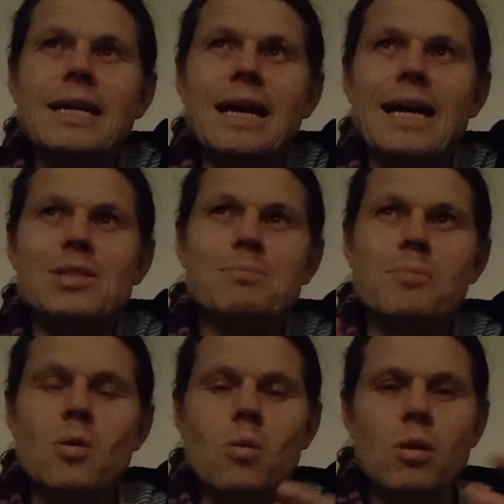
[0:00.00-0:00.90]
as
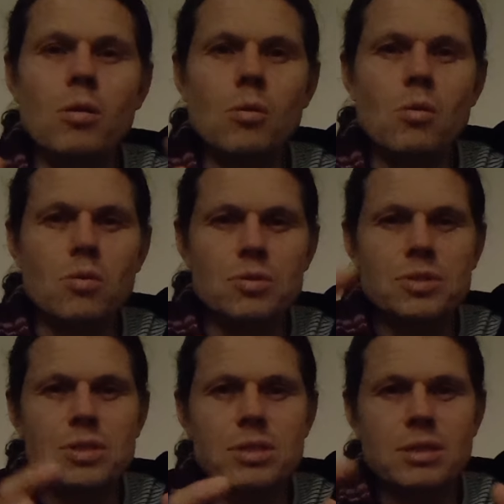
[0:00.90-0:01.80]
more
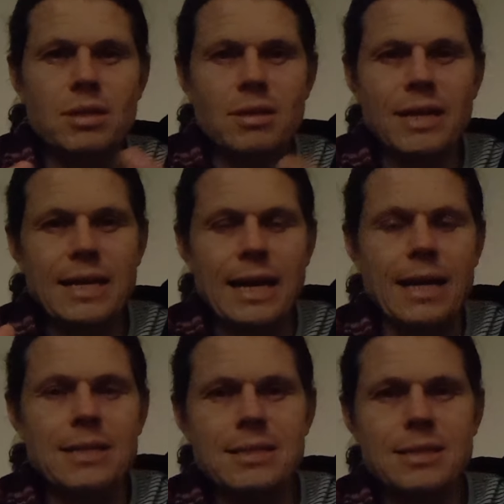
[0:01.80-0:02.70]
laws are
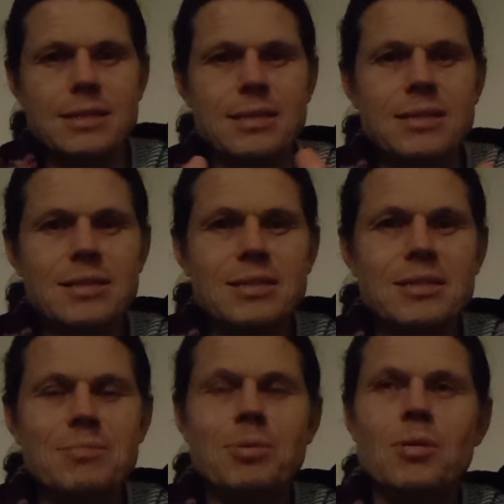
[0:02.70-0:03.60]
enacted
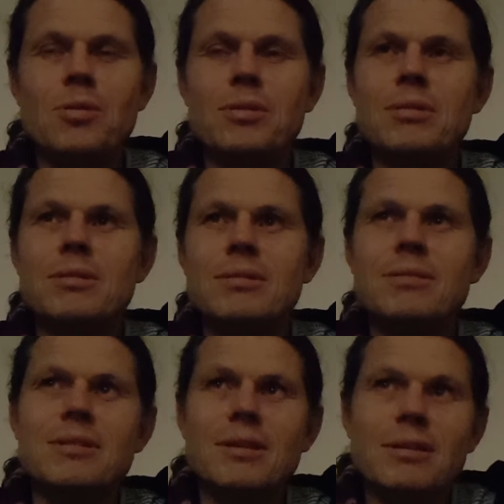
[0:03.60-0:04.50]
upon
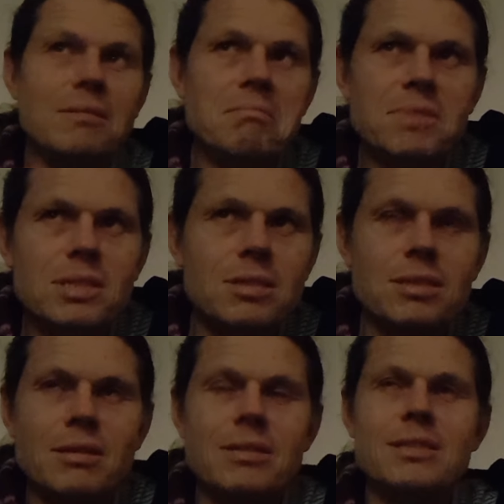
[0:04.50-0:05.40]

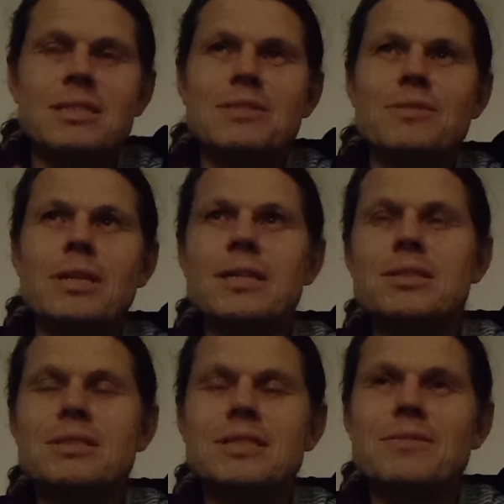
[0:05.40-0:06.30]
society,
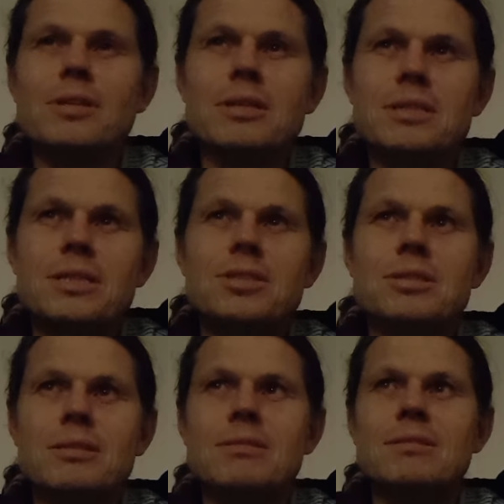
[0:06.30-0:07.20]
civili-
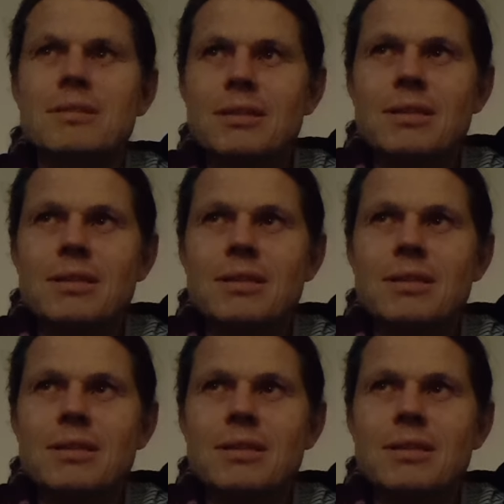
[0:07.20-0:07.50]
civilization,